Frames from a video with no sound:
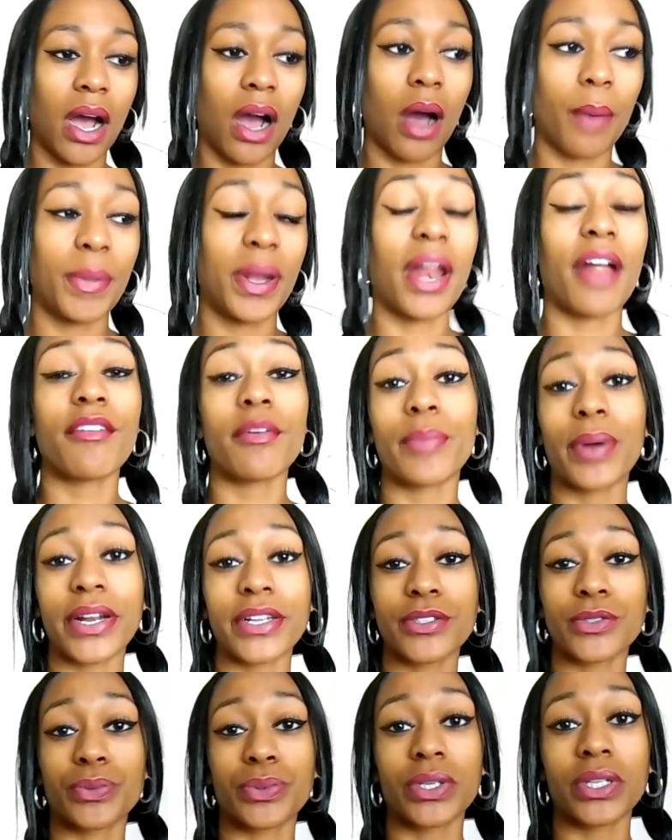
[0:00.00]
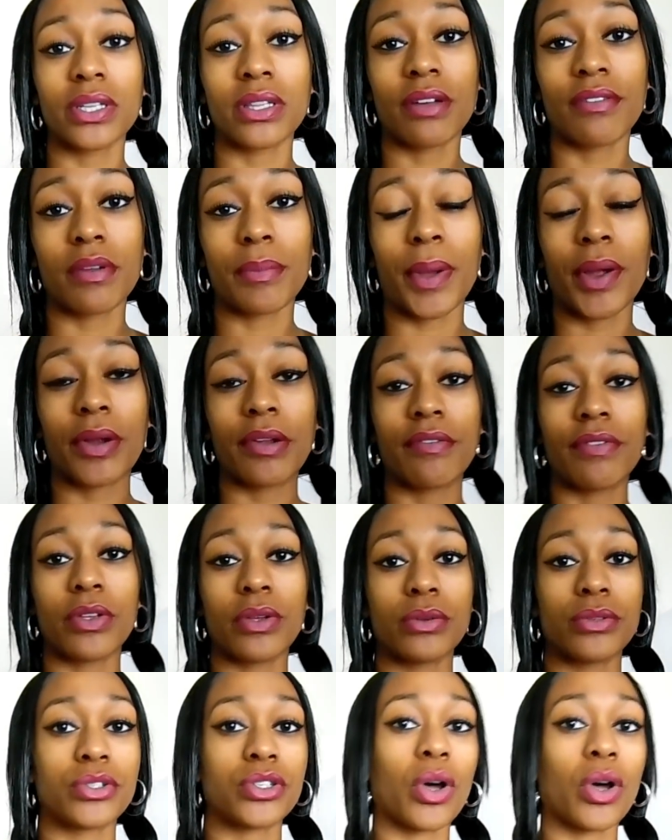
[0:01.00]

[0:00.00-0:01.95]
And everybody is really loving my review,